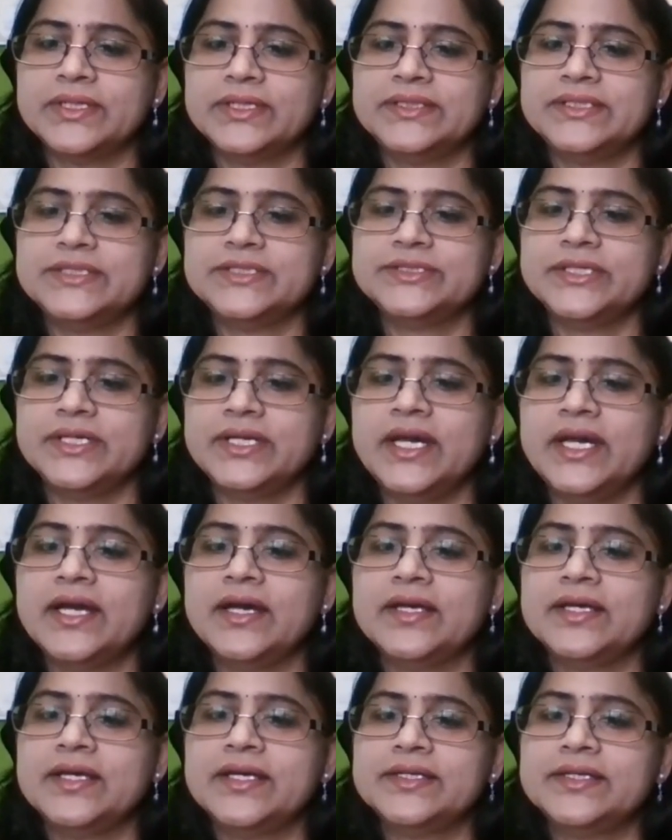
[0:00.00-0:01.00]
Tisha,
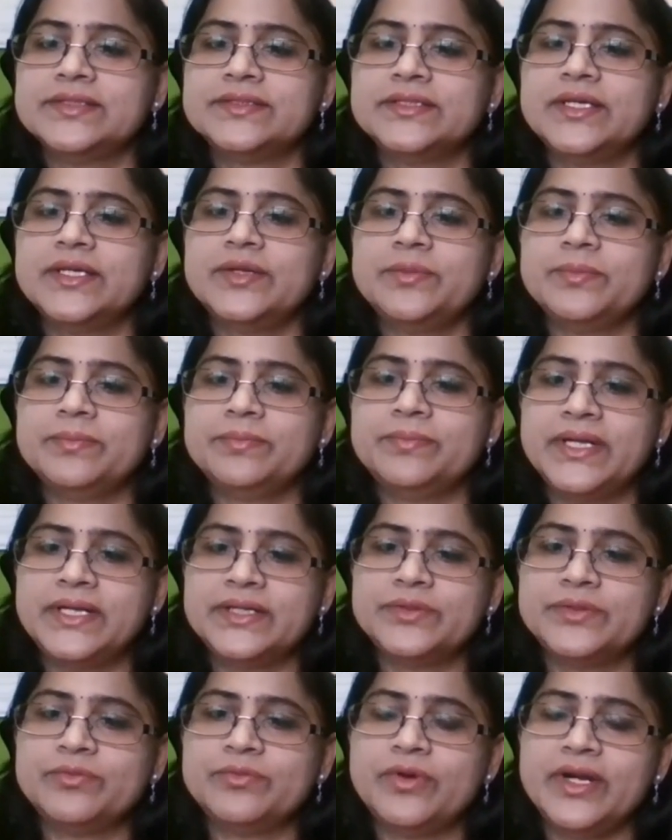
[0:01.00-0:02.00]
sir,
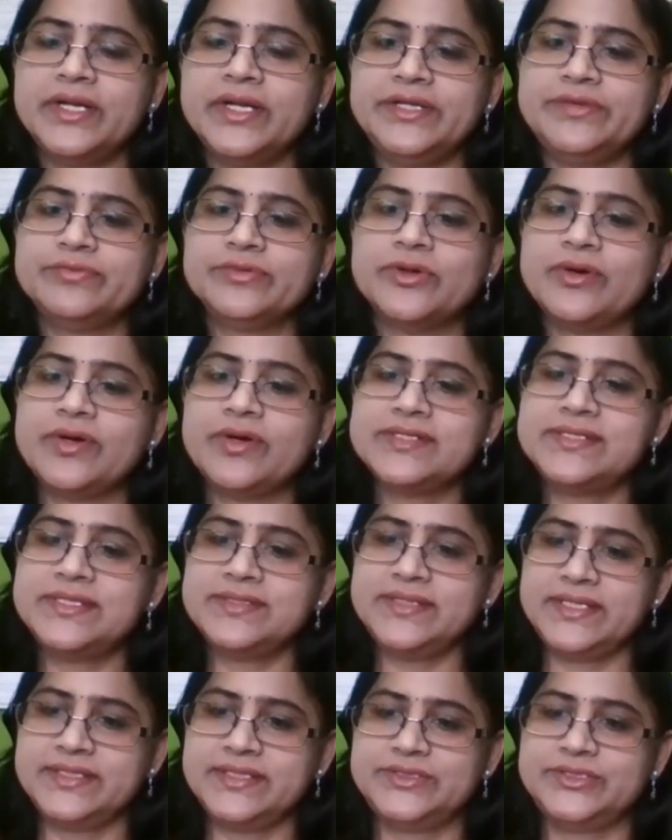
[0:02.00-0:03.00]
but what if cause is
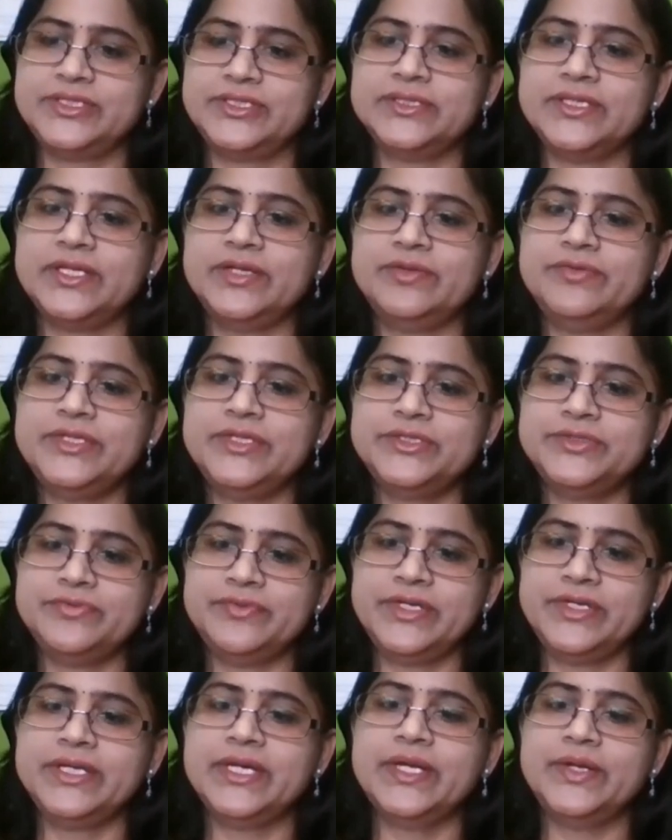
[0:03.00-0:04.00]
external, which
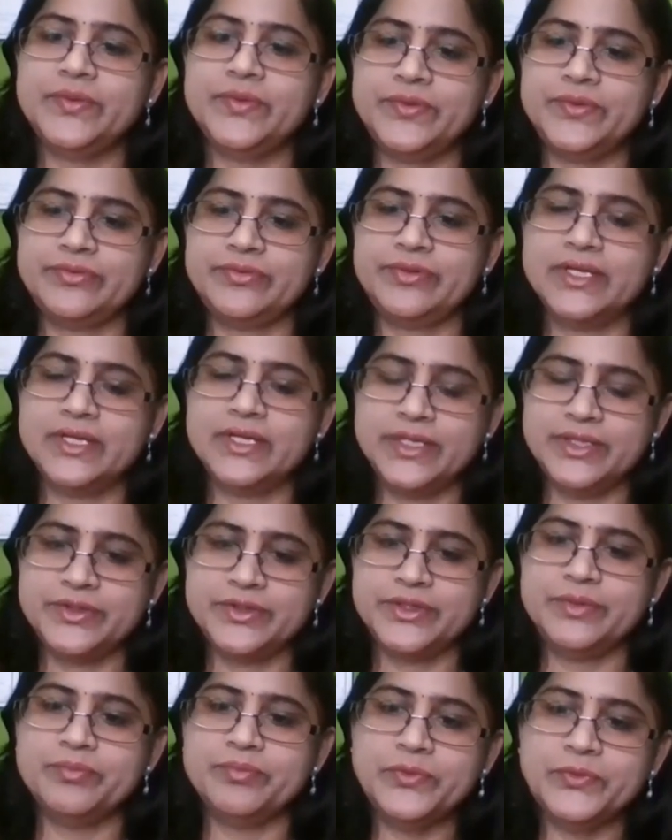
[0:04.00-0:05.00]
we cannot really
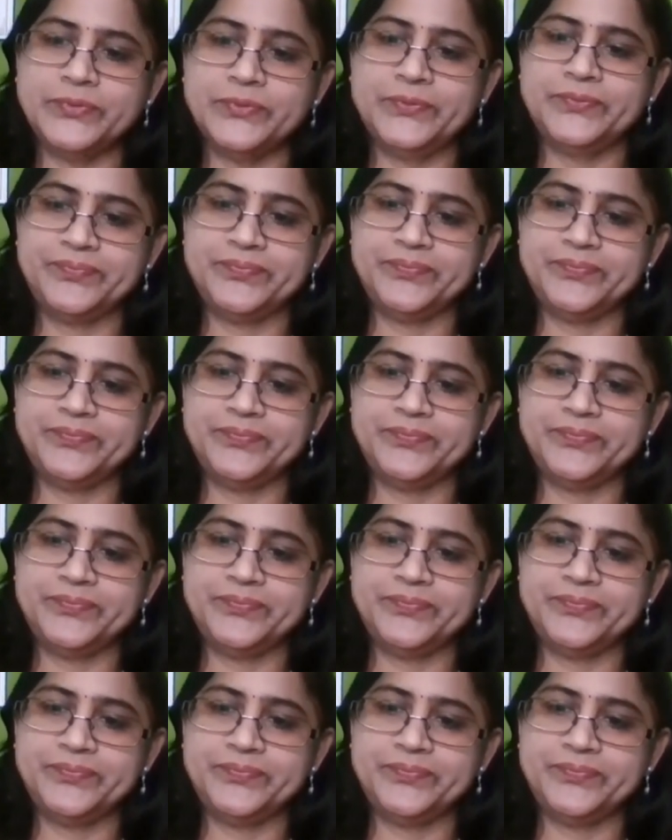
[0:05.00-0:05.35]
remove?